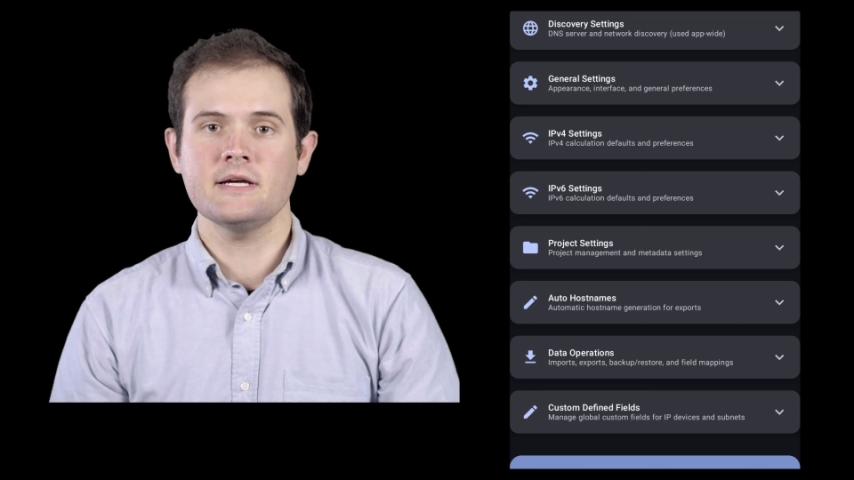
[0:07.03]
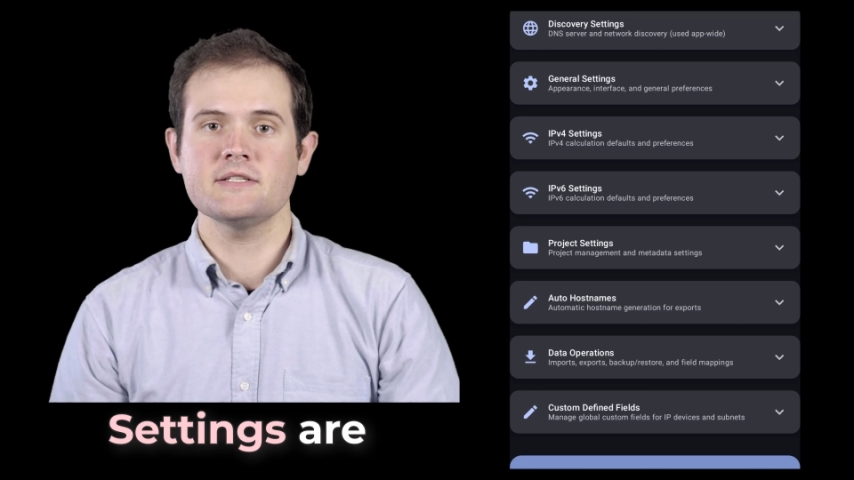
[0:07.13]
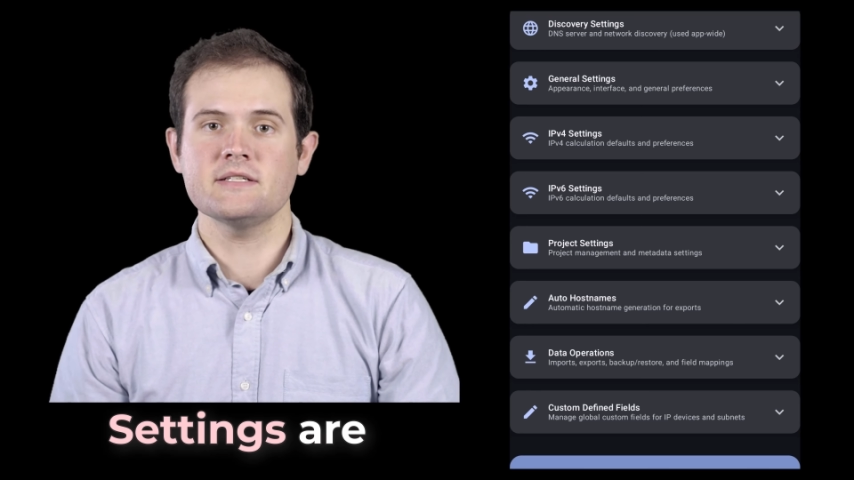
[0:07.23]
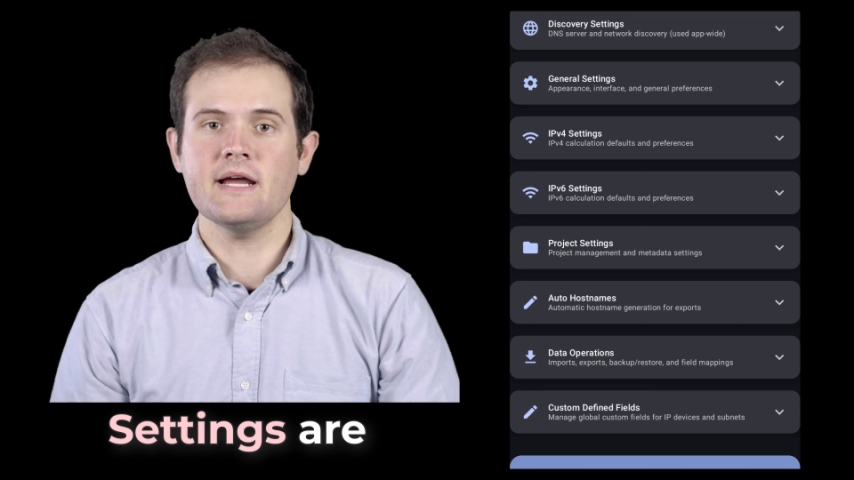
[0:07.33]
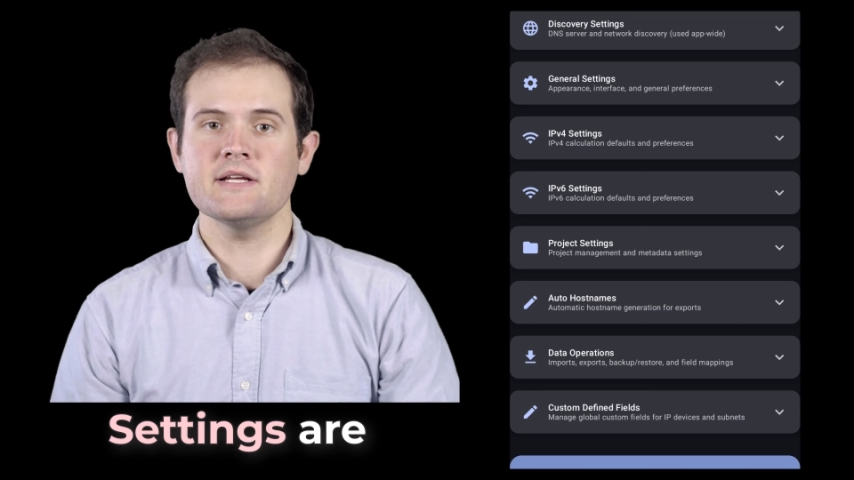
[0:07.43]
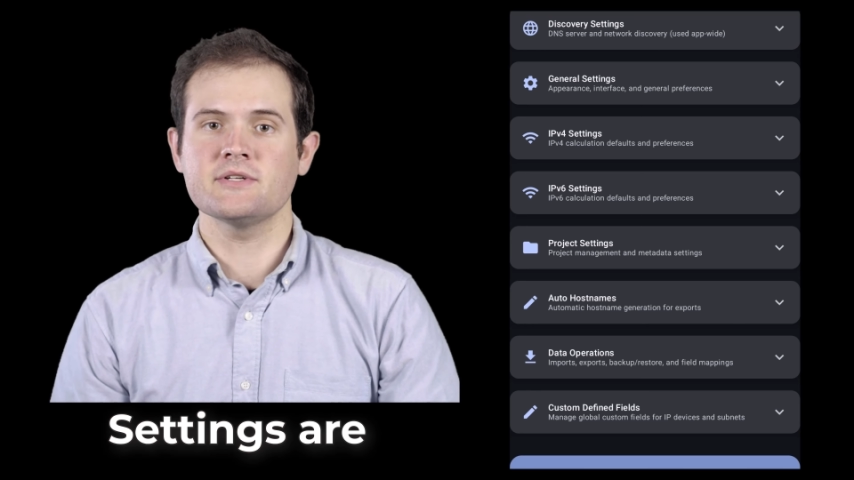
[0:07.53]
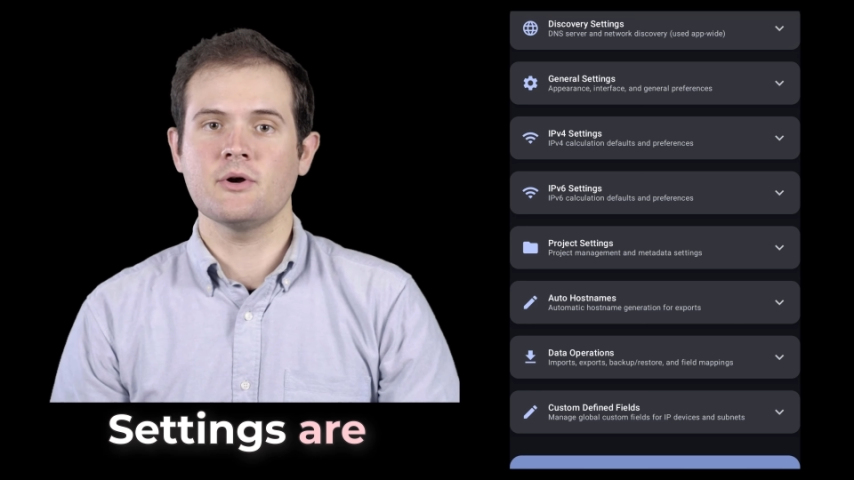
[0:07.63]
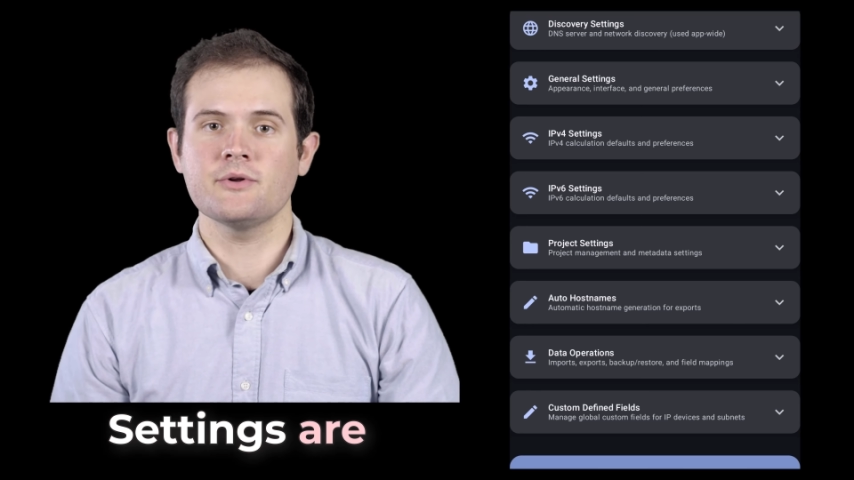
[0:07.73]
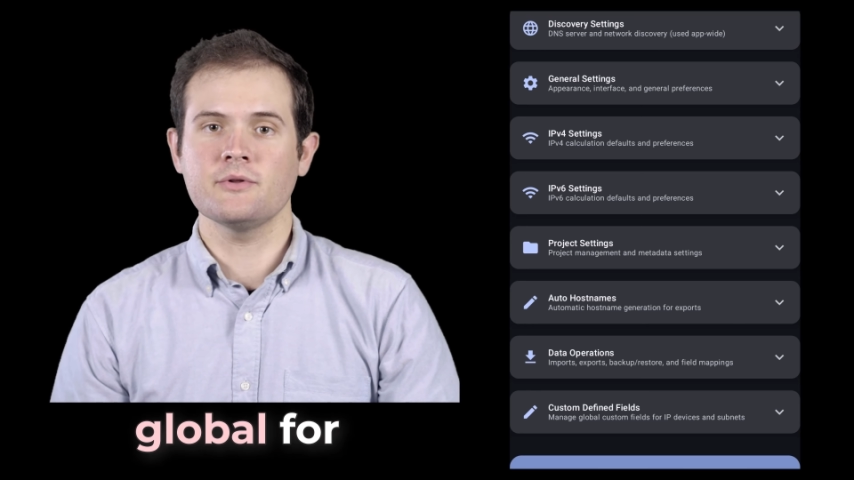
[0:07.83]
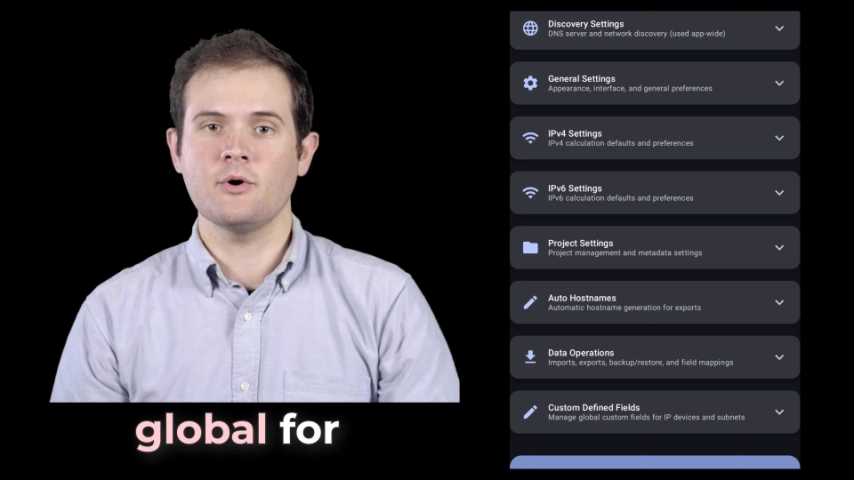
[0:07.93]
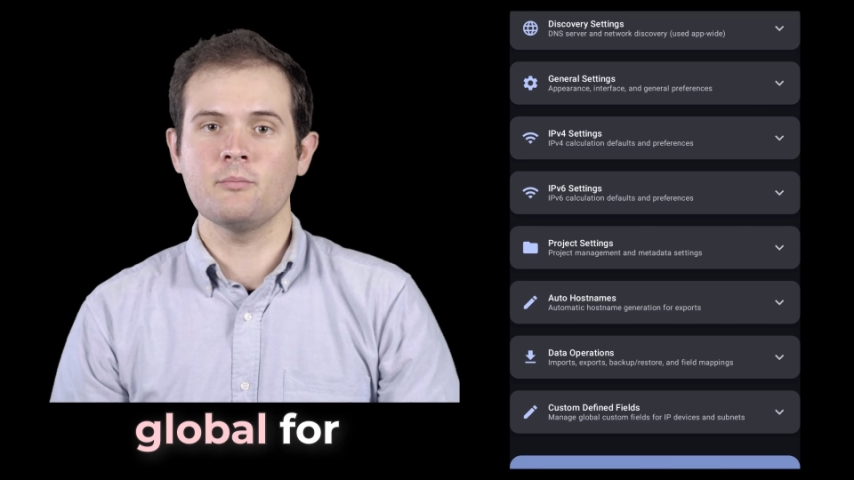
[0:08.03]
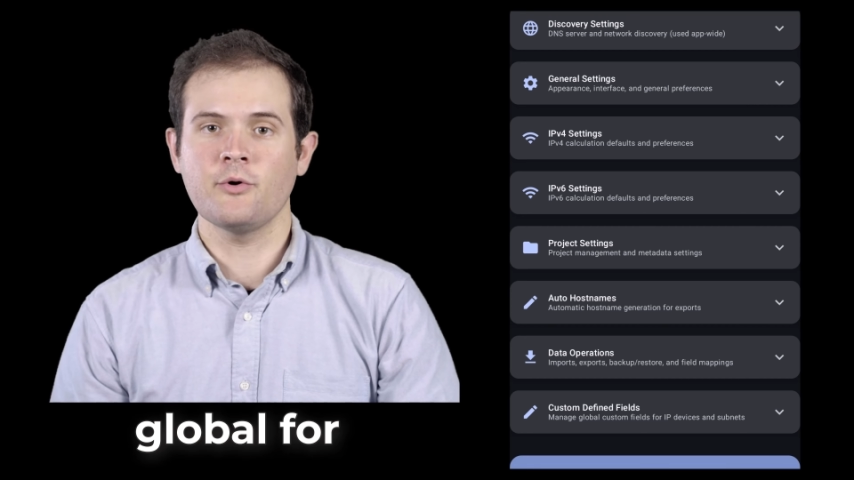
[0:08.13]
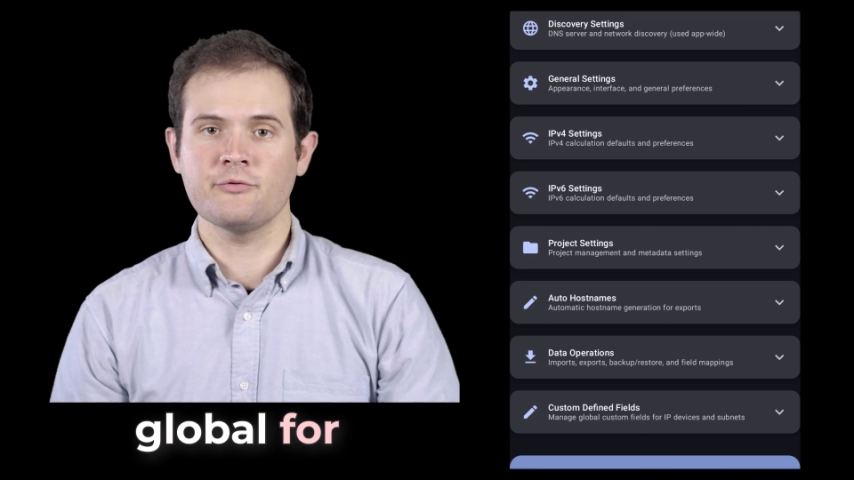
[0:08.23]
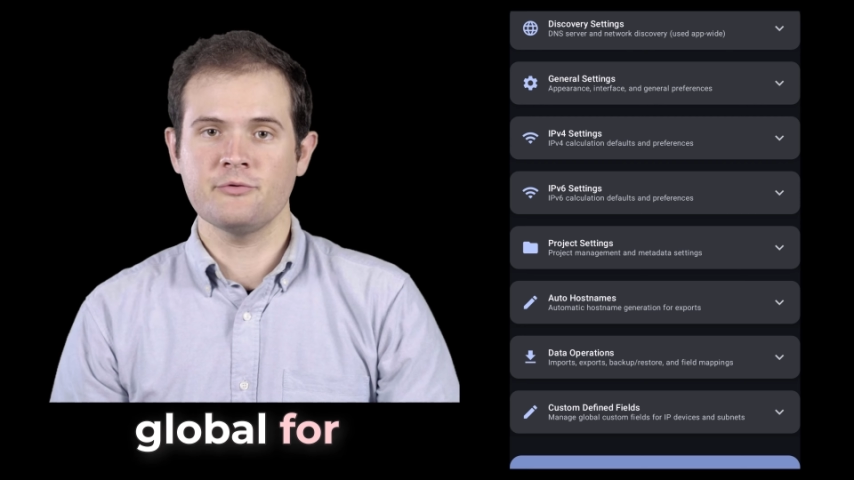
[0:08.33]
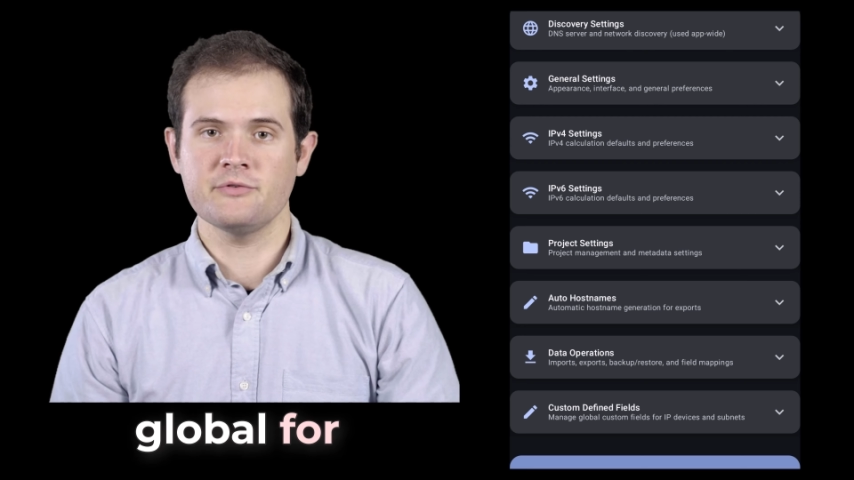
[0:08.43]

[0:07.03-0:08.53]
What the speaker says: Settings are global for